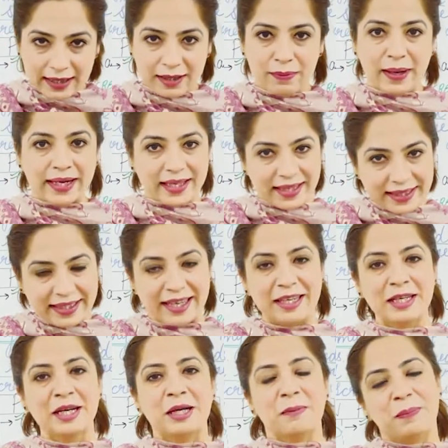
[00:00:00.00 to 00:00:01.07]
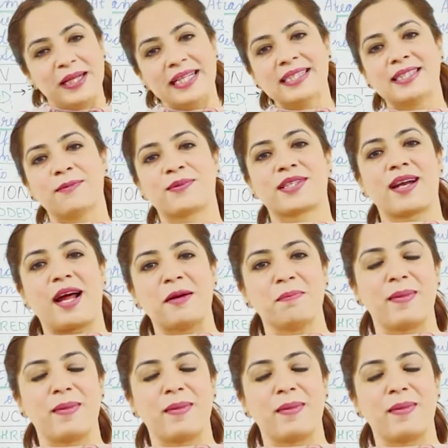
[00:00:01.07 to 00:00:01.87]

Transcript: my content, please subscribe my